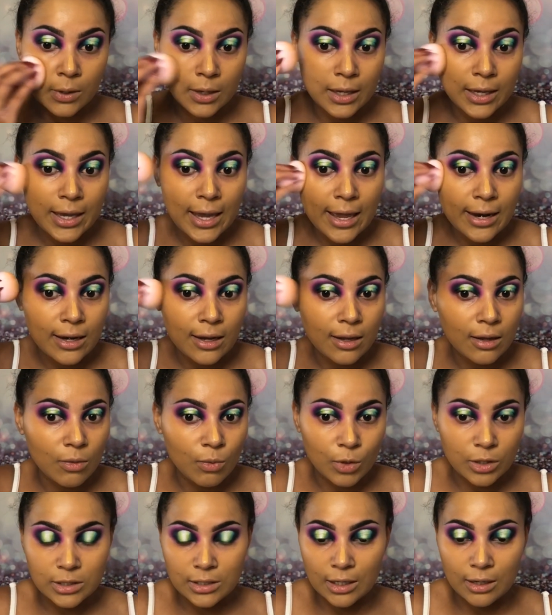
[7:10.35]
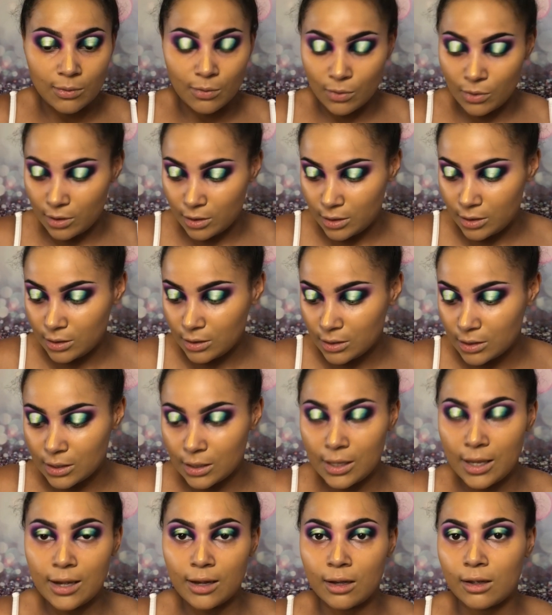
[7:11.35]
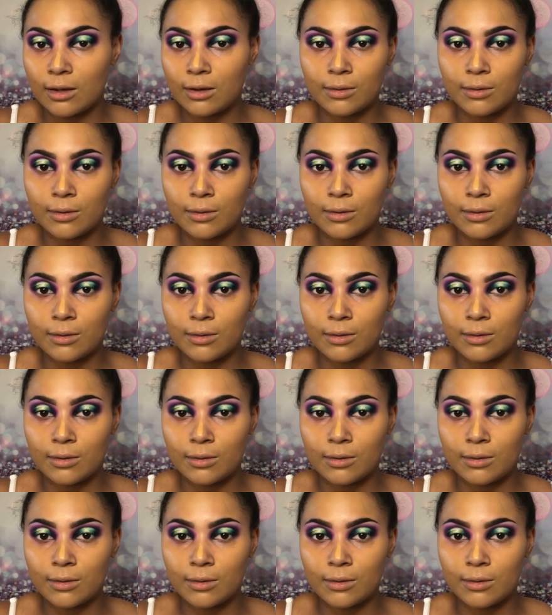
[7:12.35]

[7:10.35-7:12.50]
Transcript: getting what they want. Like